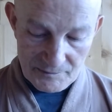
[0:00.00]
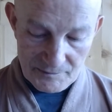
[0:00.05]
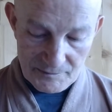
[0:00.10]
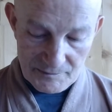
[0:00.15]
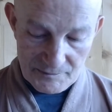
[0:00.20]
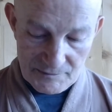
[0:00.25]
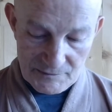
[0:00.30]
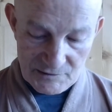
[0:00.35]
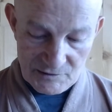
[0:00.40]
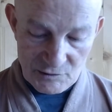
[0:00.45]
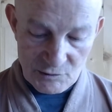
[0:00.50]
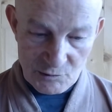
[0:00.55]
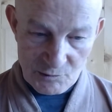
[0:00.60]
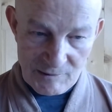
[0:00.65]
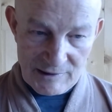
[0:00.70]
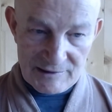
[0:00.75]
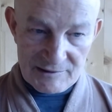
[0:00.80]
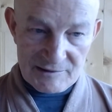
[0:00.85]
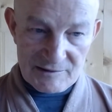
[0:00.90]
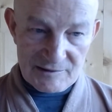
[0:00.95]
So
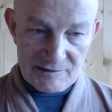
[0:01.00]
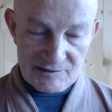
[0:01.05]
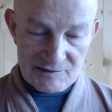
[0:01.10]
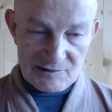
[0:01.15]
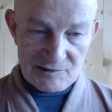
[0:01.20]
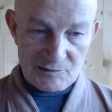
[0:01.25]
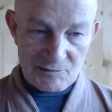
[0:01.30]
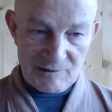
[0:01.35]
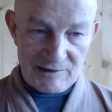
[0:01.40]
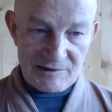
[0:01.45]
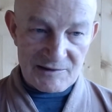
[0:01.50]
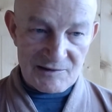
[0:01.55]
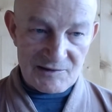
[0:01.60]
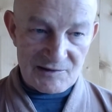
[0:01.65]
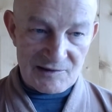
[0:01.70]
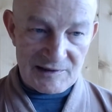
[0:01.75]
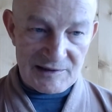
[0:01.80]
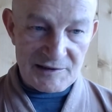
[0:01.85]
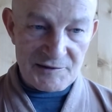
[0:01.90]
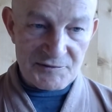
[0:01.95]
once one
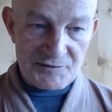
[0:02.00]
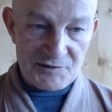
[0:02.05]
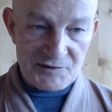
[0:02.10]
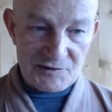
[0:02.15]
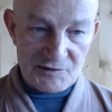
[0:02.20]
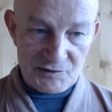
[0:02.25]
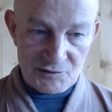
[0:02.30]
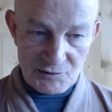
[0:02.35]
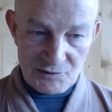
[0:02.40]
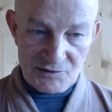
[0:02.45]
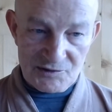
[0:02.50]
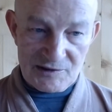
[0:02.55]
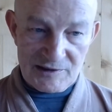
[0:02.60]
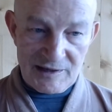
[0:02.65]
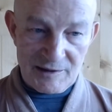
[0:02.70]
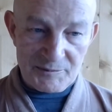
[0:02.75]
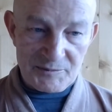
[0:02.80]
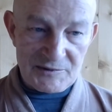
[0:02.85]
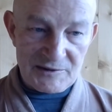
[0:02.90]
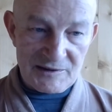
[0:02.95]
lives through the
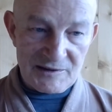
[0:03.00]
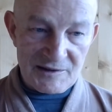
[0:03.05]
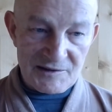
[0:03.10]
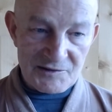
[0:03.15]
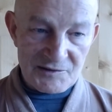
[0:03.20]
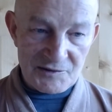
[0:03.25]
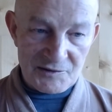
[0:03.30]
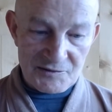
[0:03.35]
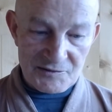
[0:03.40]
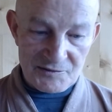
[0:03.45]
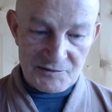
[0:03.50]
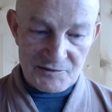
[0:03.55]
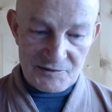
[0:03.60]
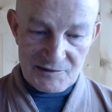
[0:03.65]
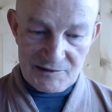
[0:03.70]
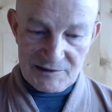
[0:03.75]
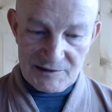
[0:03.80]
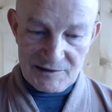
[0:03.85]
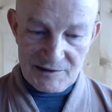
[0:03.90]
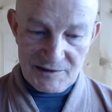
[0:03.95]
emptiness of
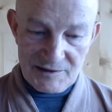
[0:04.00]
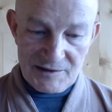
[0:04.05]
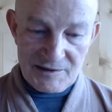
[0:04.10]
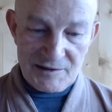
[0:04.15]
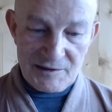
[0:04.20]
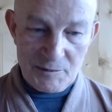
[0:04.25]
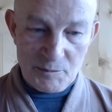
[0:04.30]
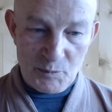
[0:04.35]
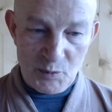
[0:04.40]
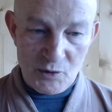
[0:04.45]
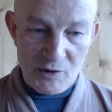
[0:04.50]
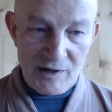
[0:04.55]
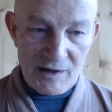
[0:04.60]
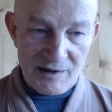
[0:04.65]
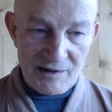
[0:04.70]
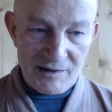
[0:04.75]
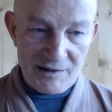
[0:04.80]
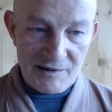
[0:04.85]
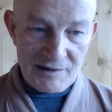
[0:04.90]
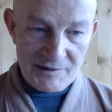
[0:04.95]
the
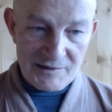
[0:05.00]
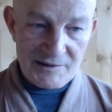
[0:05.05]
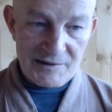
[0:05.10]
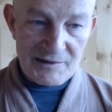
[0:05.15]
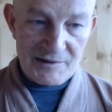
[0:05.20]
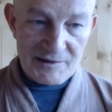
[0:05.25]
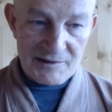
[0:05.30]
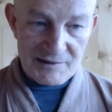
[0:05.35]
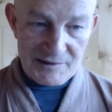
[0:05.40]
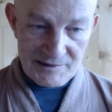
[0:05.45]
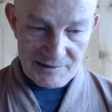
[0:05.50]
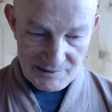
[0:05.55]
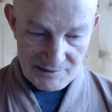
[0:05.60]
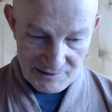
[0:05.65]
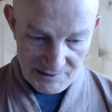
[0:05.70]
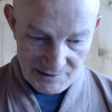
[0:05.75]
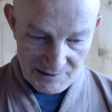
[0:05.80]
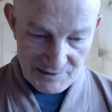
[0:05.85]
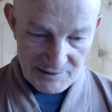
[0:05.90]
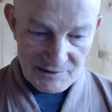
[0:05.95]
Pugala,
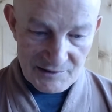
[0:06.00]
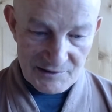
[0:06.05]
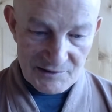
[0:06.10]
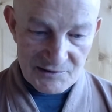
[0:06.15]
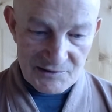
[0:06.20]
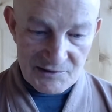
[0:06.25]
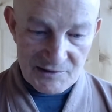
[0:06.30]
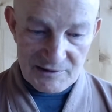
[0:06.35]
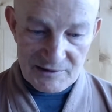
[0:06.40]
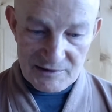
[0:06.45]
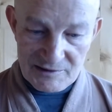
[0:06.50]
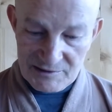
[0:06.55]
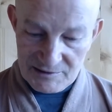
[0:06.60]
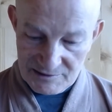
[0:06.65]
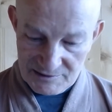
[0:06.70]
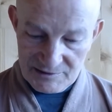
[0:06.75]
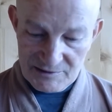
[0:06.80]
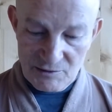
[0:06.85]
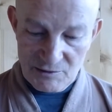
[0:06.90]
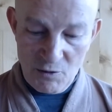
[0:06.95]
he is
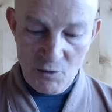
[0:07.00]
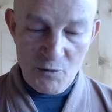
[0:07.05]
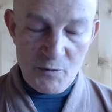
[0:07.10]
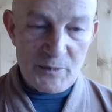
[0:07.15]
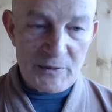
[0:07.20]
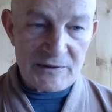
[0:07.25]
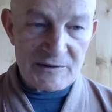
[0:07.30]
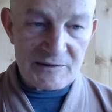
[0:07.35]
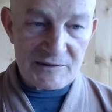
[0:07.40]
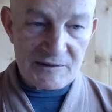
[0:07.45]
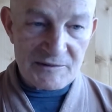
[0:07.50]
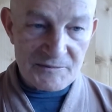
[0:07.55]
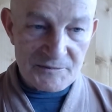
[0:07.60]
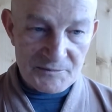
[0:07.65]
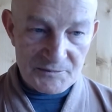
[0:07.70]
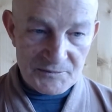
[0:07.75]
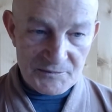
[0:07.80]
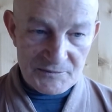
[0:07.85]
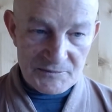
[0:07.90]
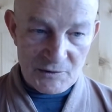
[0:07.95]
open,
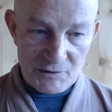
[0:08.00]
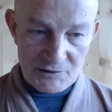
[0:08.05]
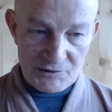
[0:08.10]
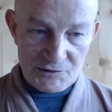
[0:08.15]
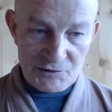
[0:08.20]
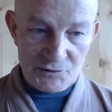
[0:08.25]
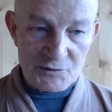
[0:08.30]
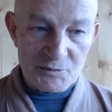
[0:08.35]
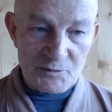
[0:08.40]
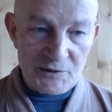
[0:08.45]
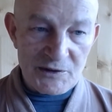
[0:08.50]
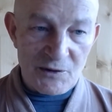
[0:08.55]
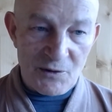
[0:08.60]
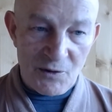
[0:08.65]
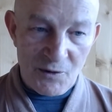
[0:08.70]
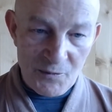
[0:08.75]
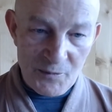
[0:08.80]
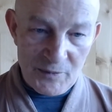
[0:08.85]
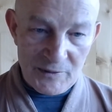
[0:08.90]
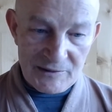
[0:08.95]
or should be
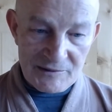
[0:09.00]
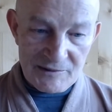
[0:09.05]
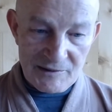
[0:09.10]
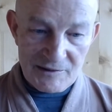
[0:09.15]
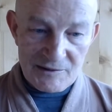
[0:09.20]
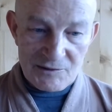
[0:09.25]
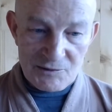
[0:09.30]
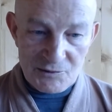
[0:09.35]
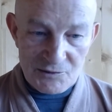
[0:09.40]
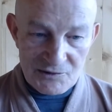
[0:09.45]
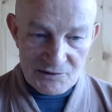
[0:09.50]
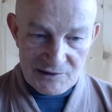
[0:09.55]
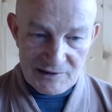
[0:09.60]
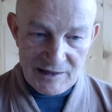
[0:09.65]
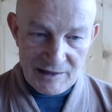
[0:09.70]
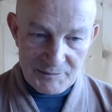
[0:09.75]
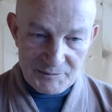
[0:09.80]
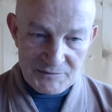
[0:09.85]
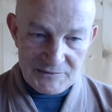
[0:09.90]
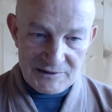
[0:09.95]
open, to the
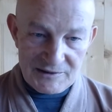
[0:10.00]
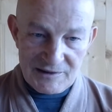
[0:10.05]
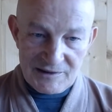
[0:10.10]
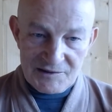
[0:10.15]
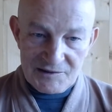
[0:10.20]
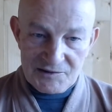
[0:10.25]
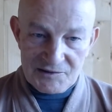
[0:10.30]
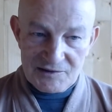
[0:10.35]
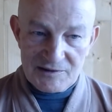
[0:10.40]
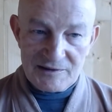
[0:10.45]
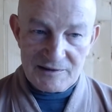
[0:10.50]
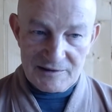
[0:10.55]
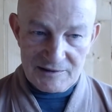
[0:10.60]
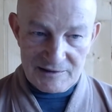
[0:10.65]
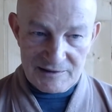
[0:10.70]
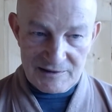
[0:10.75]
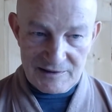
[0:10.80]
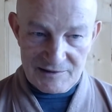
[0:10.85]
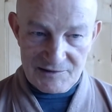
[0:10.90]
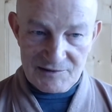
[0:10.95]
emptiness
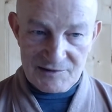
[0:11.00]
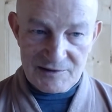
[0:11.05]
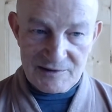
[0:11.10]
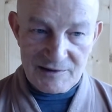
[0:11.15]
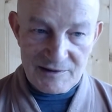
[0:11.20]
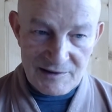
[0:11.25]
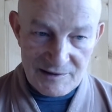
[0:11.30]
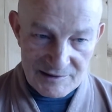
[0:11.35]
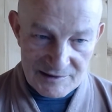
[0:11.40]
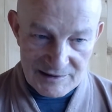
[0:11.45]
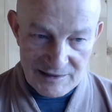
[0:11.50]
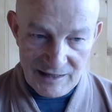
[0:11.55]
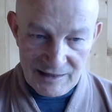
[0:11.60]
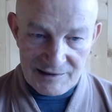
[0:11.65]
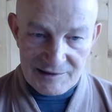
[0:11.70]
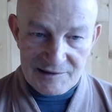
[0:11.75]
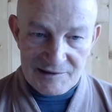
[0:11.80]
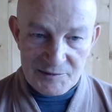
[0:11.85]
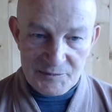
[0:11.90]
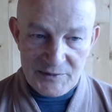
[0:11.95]
as the
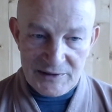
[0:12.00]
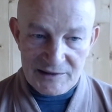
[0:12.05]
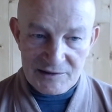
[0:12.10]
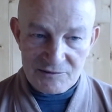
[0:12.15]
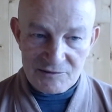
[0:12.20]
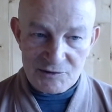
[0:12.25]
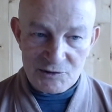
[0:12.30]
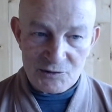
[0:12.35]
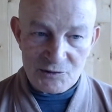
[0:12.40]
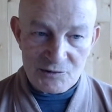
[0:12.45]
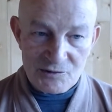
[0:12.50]
ultimate view.